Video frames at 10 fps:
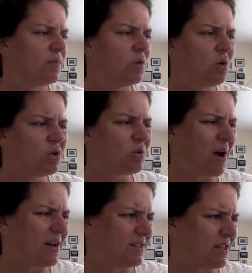"Nor do
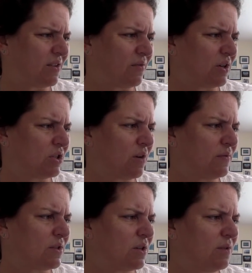I," said the first
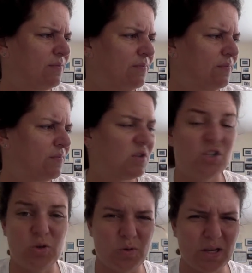officer.
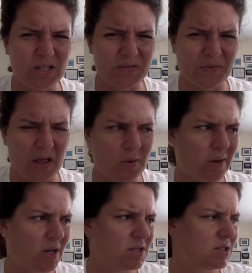"Do you think it's
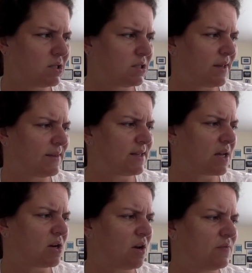following us?" said the
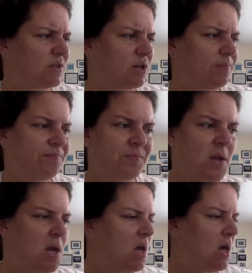second officer.
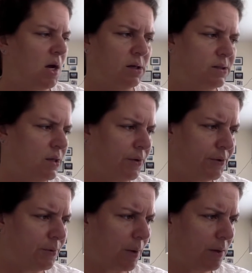"I tell
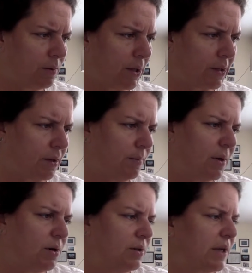you I don't like it,"
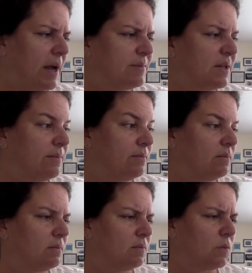muttered the captain.
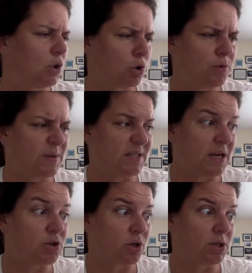"It could be
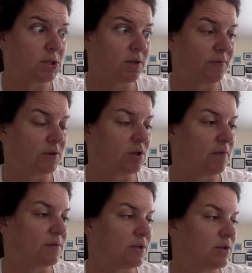dangerous," the first
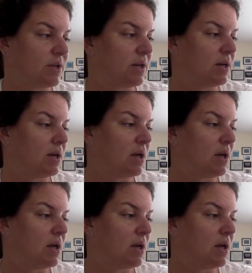officer said.